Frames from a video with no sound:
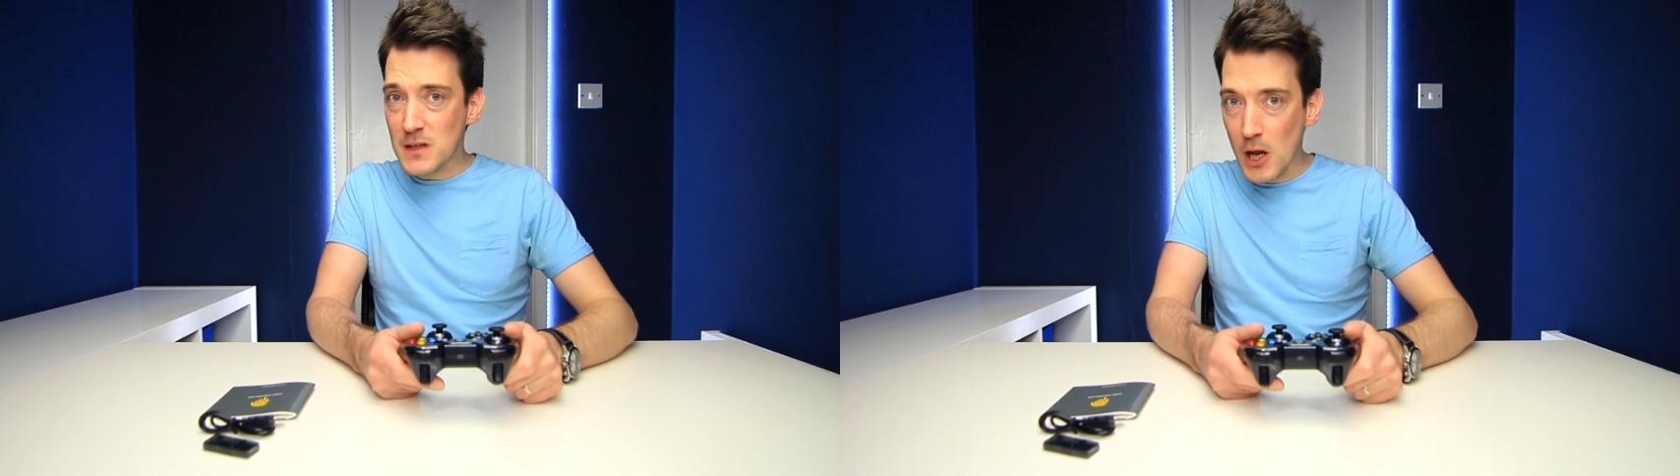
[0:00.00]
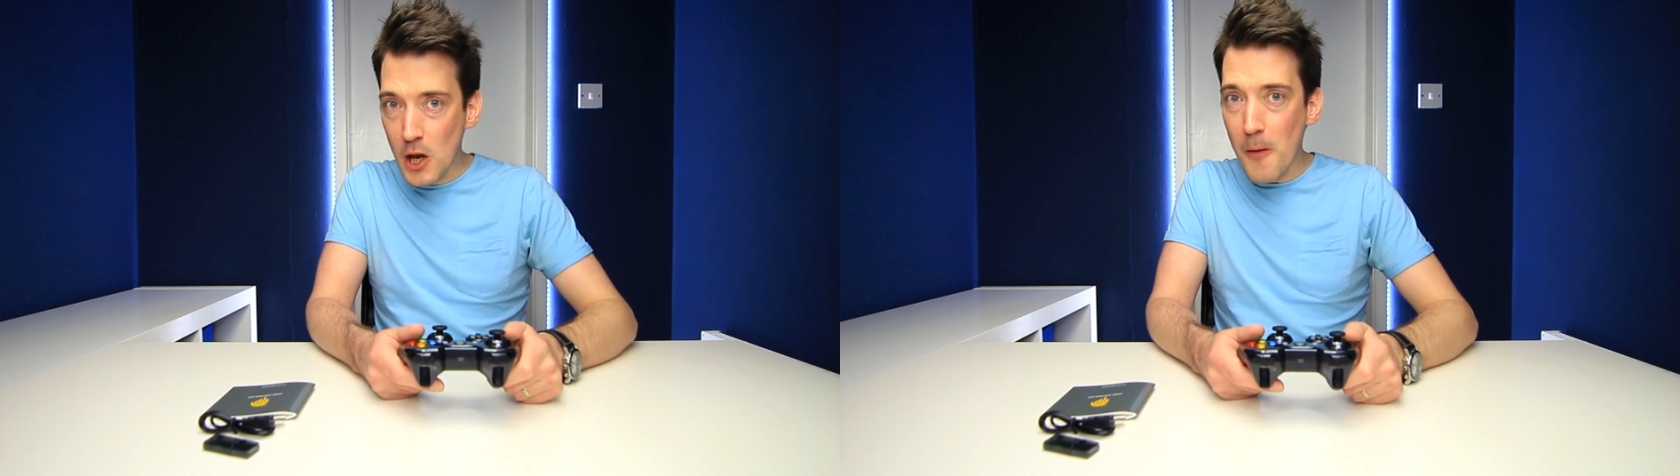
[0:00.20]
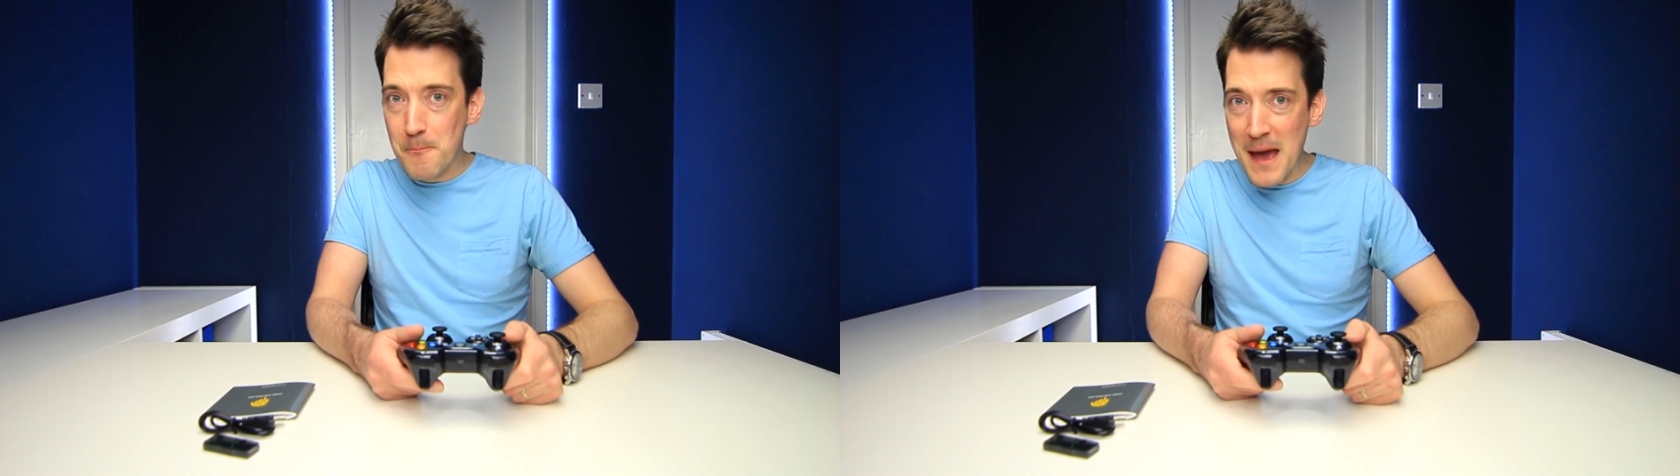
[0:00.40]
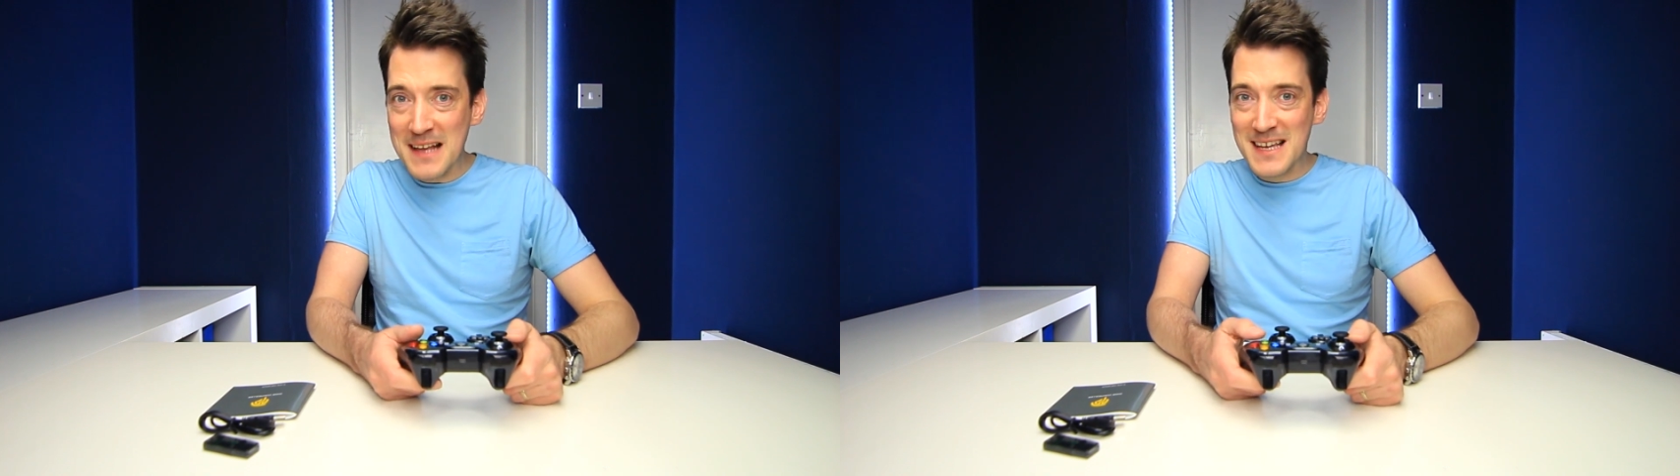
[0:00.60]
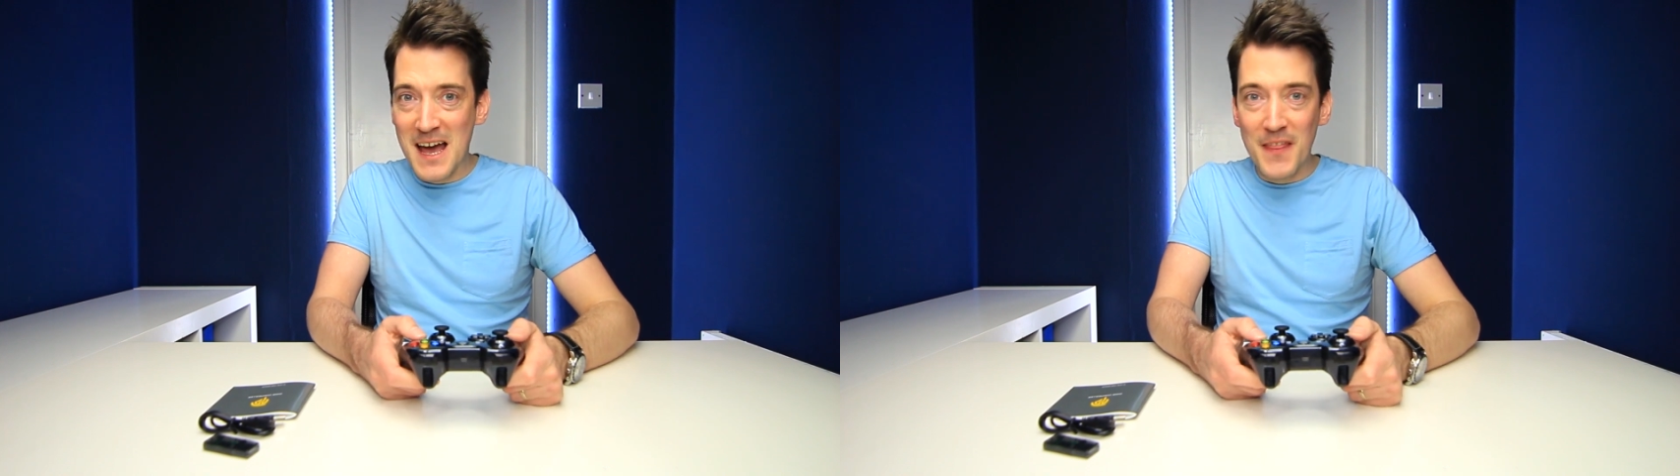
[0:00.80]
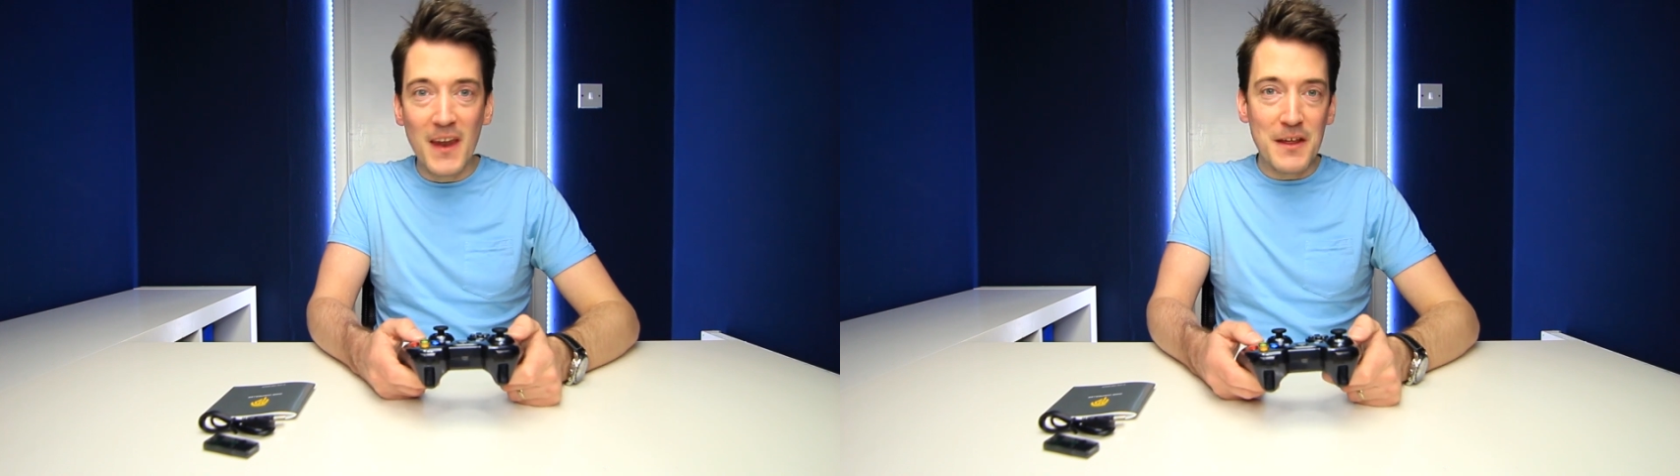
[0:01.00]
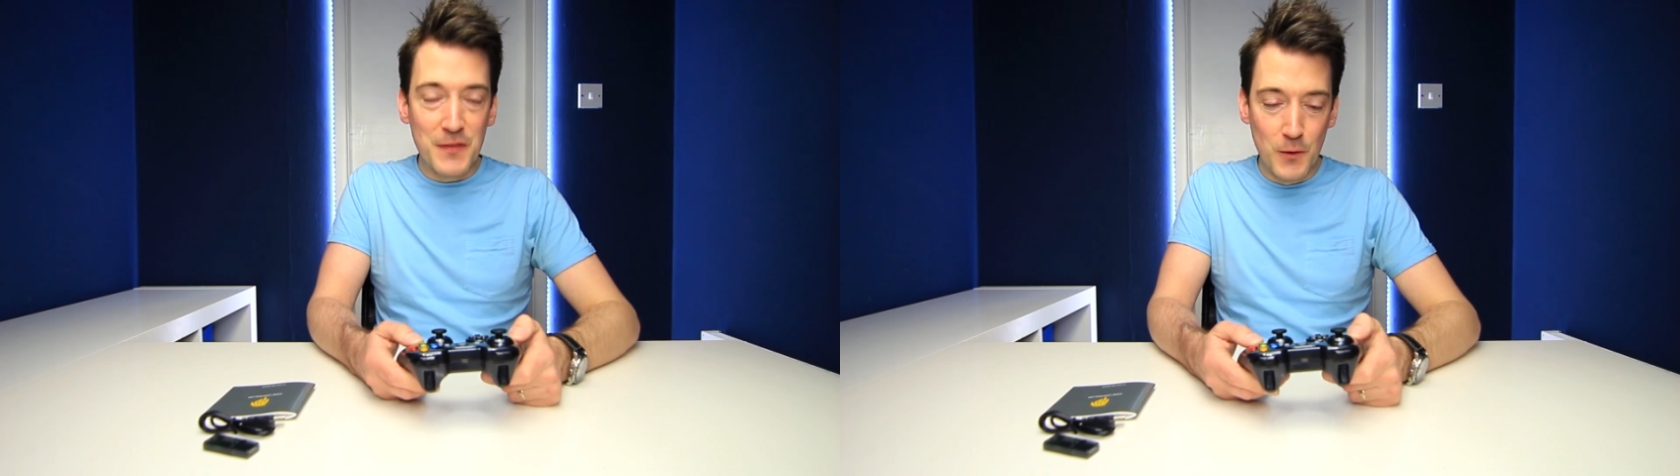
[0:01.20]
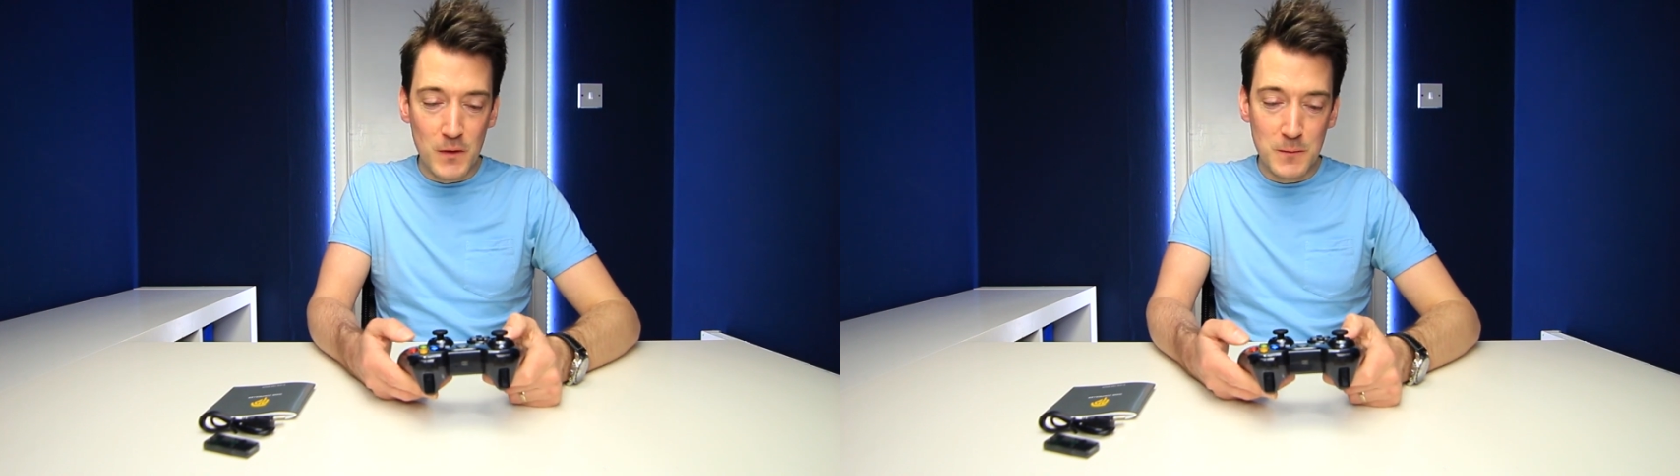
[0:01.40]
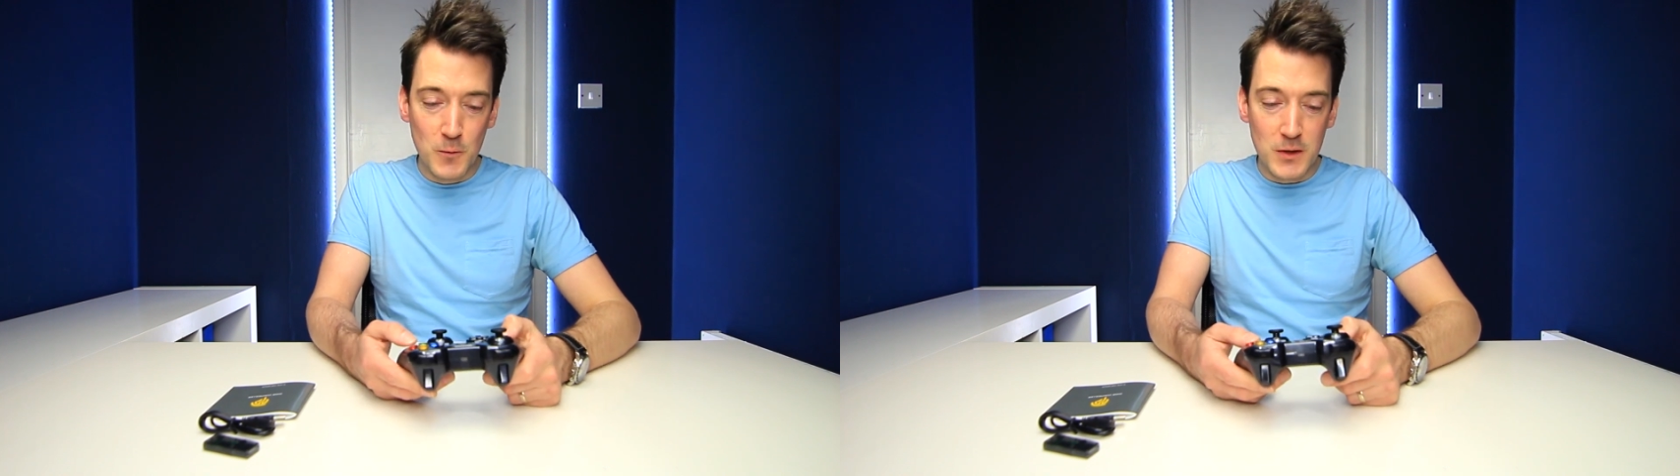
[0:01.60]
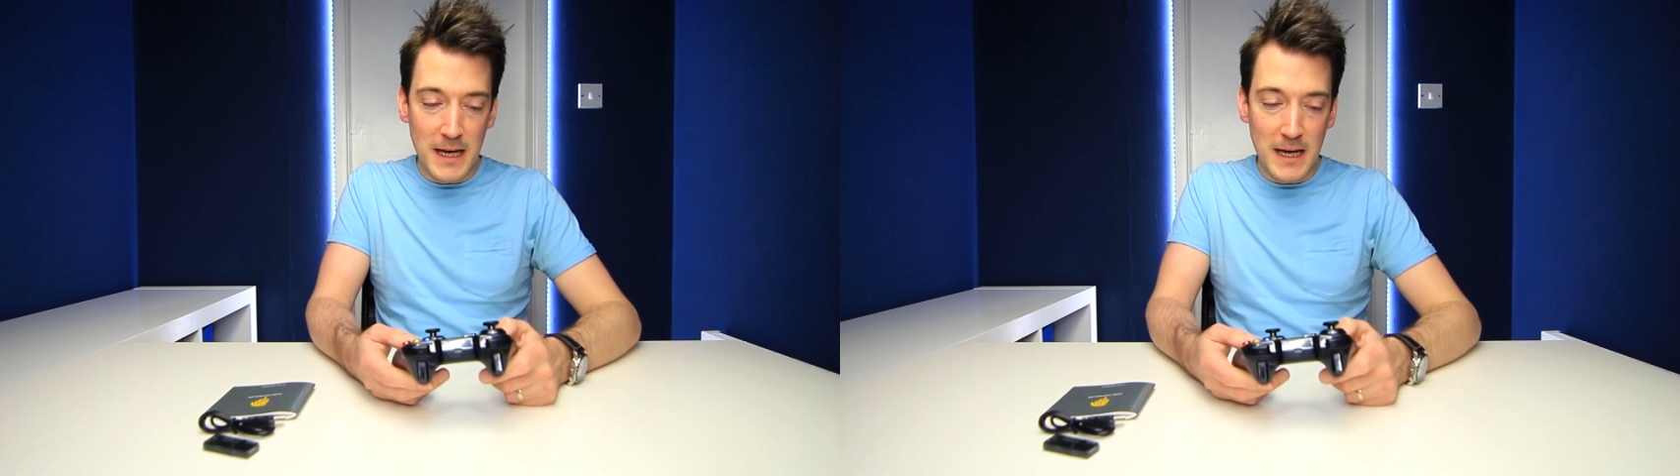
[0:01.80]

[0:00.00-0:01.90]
a lot better than I thought it would.